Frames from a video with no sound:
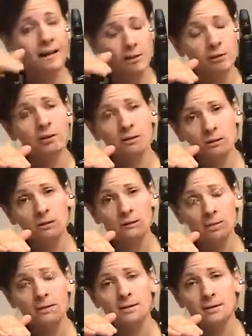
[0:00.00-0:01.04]
and you'll hear the
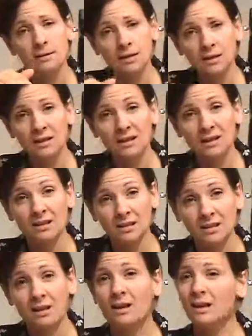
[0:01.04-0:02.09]
difference in
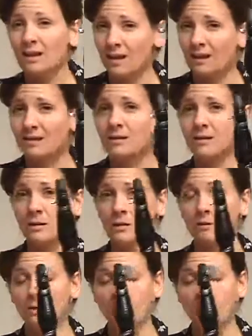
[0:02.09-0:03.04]
intonation and in tone.